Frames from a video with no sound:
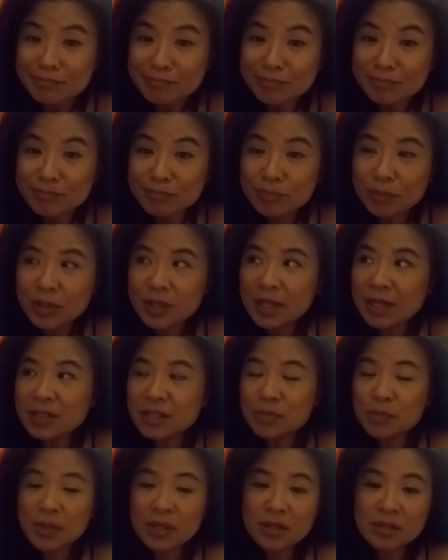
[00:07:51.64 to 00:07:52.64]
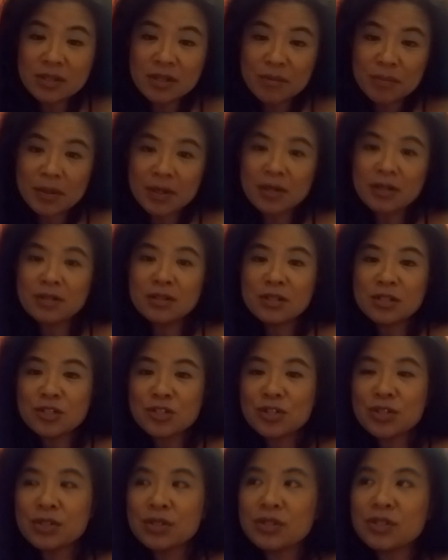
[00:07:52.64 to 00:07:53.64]
But that's because they've been
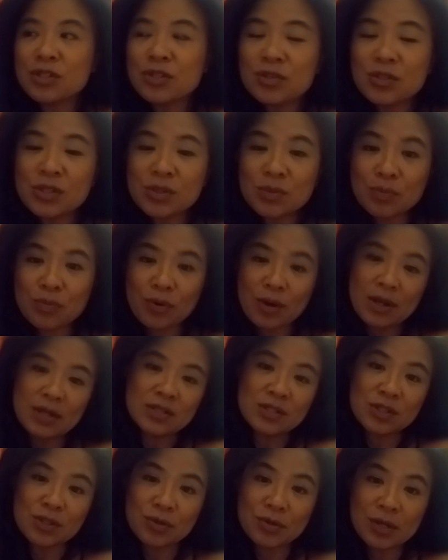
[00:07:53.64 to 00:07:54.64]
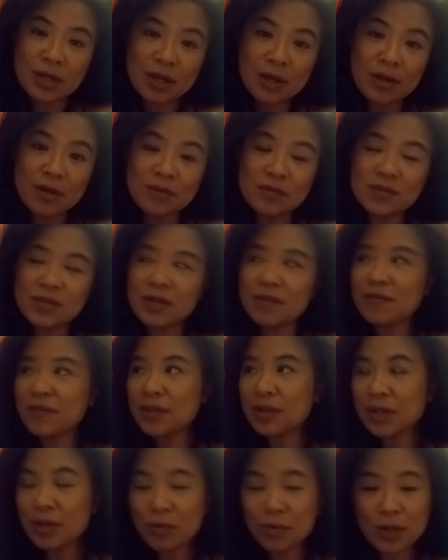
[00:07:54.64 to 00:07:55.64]
conditioned to suppress their gifts. I feel
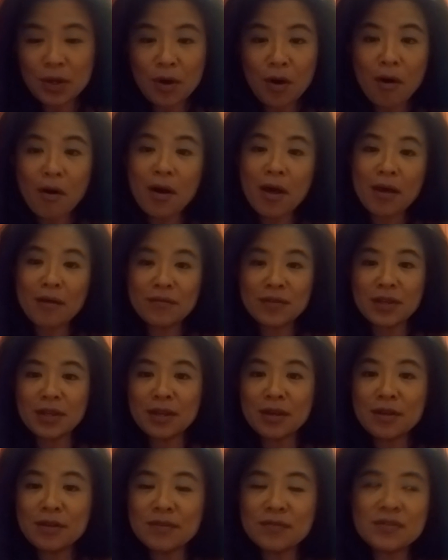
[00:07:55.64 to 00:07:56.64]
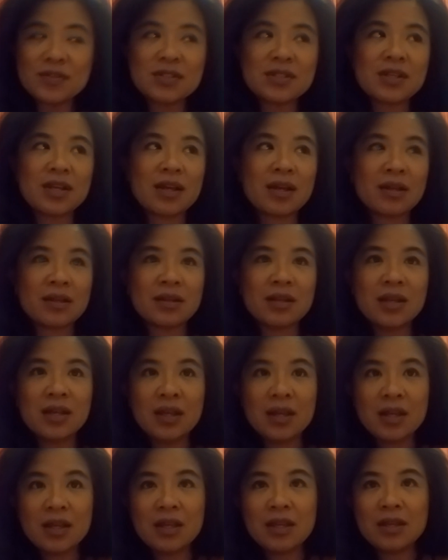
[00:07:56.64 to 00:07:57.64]
like we all have gifts, and
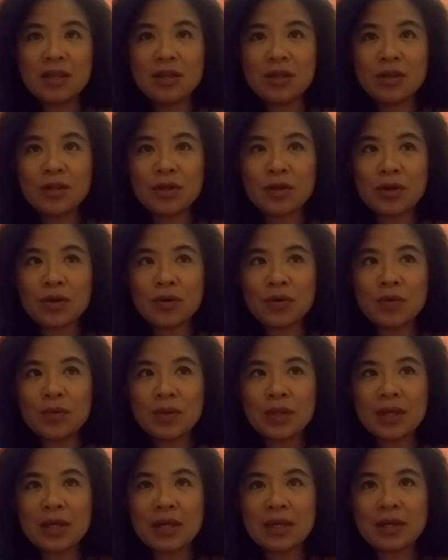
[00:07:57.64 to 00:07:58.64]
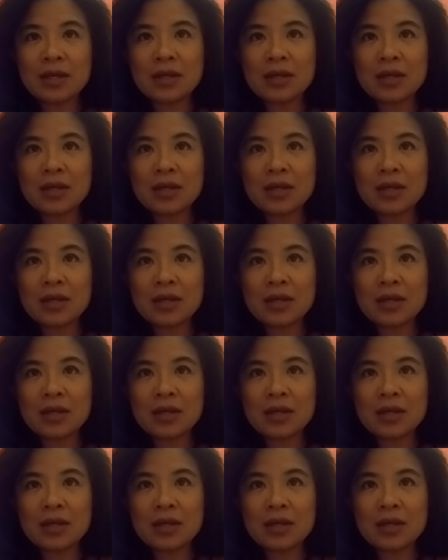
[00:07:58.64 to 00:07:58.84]
like,